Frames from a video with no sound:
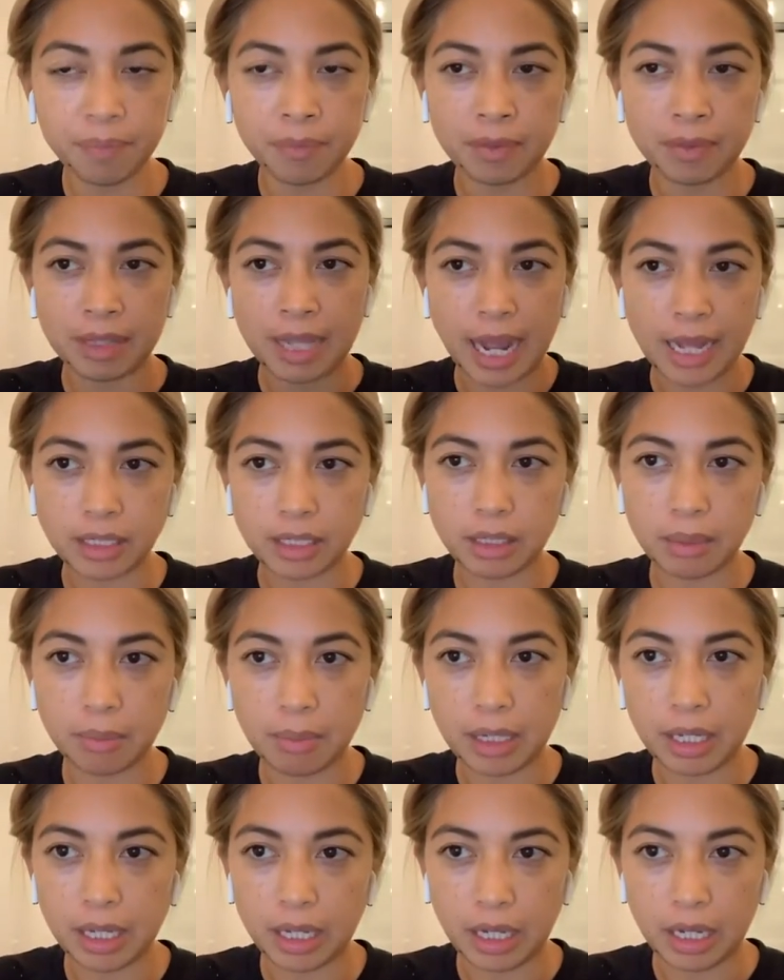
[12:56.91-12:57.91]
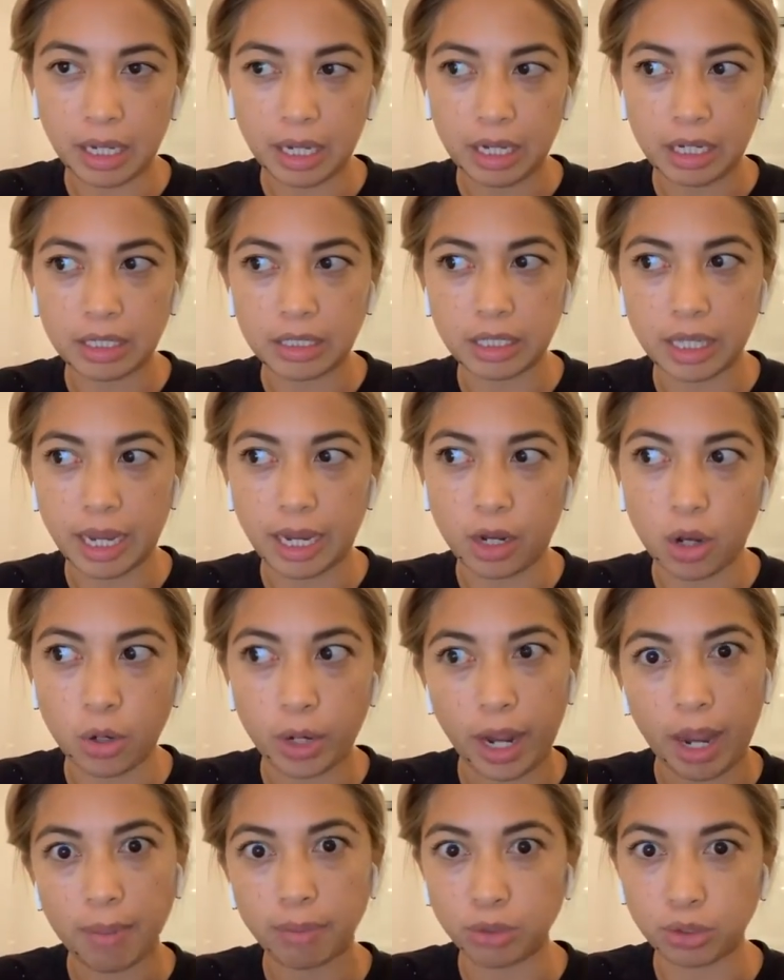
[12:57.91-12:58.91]
that to me is like, okay,
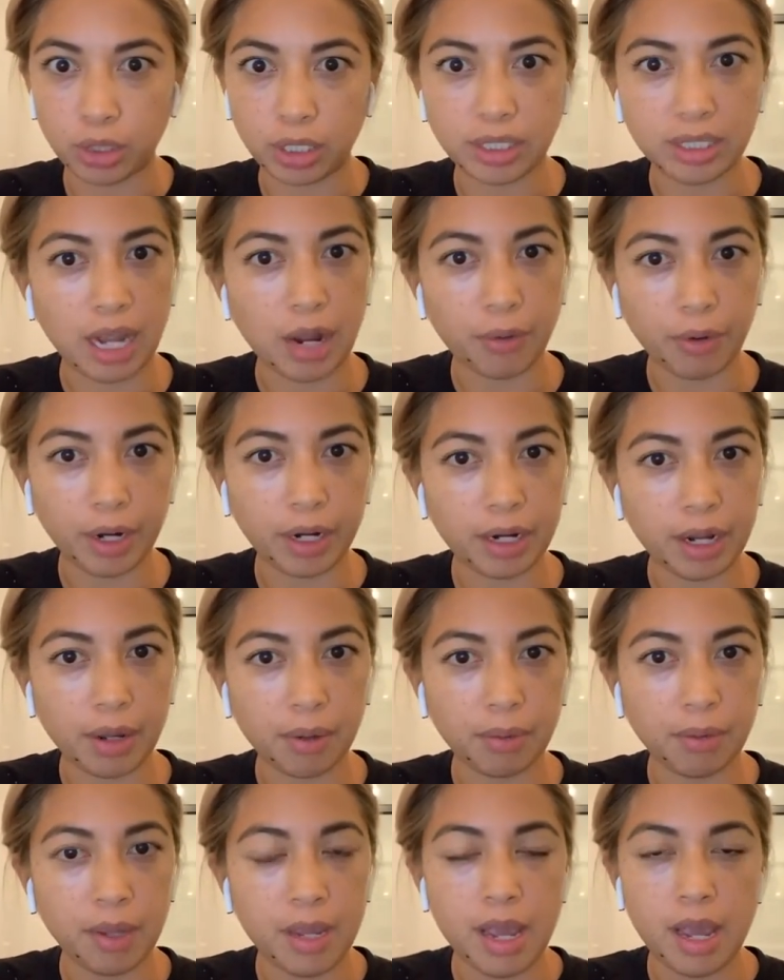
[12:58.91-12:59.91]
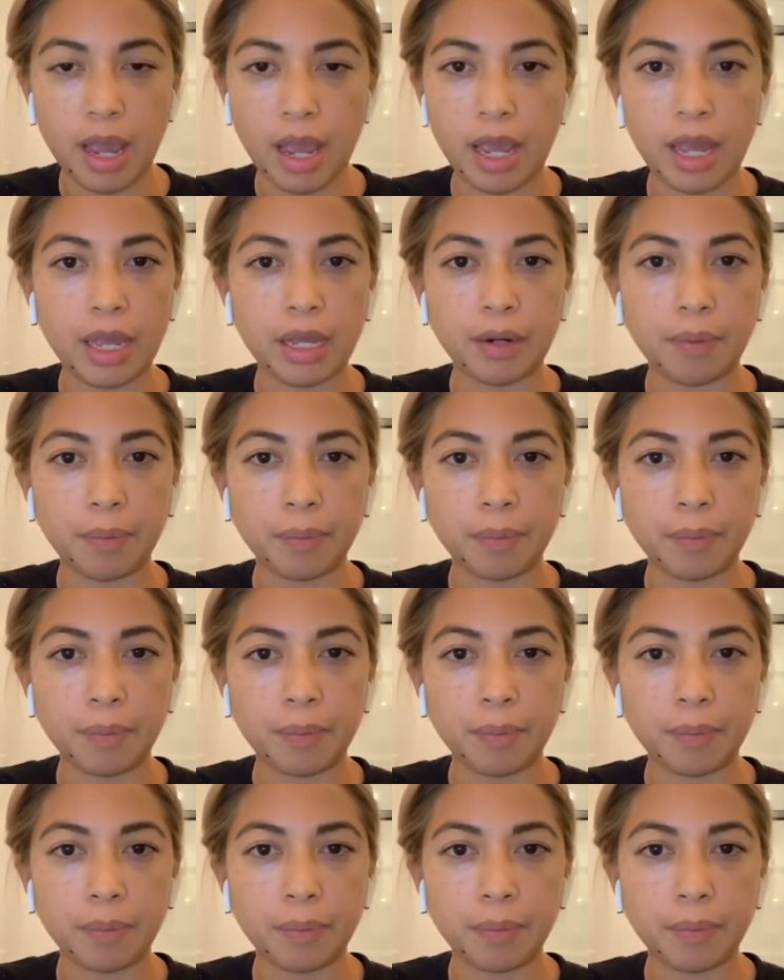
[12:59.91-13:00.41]
I'm stressed out right now. And